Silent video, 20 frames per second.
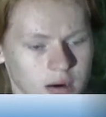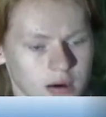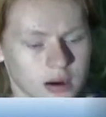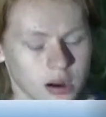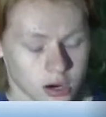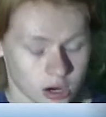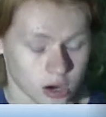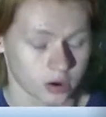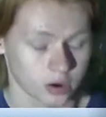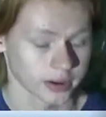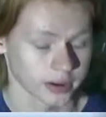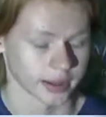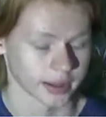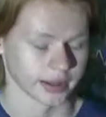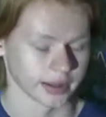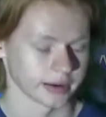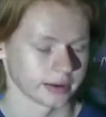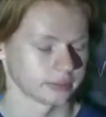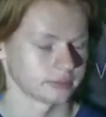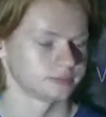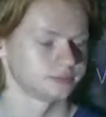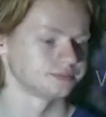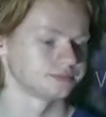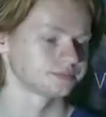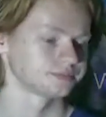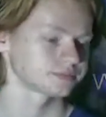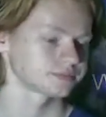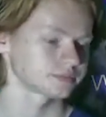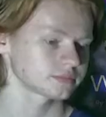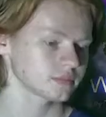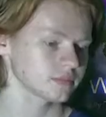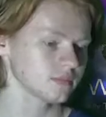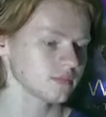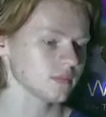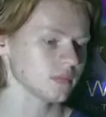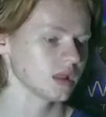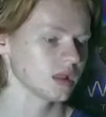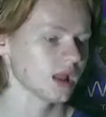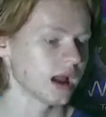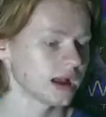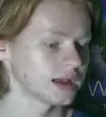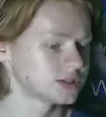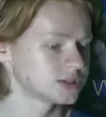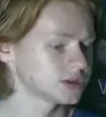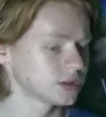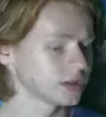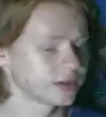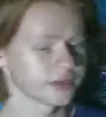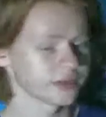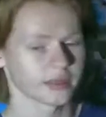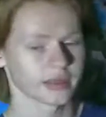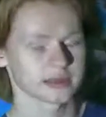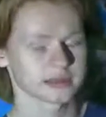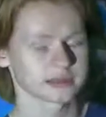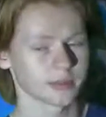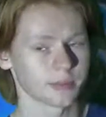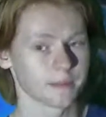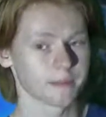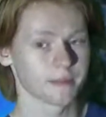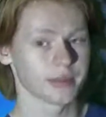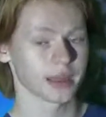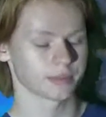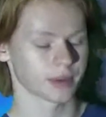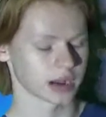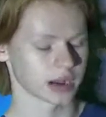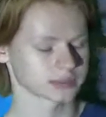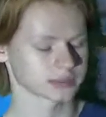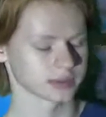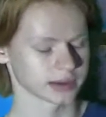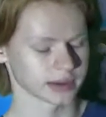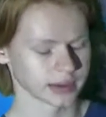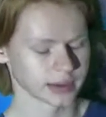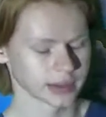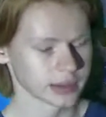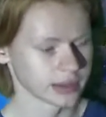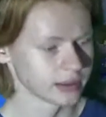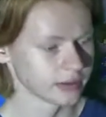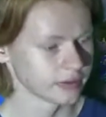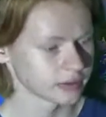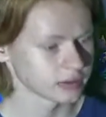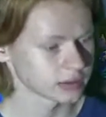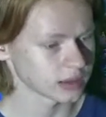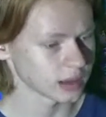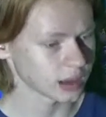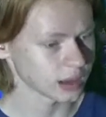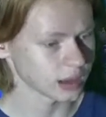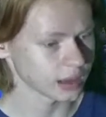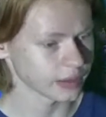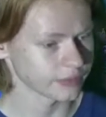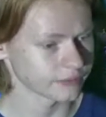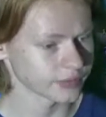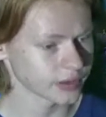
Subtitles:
hurricane. I certainly think that's a big possibility. If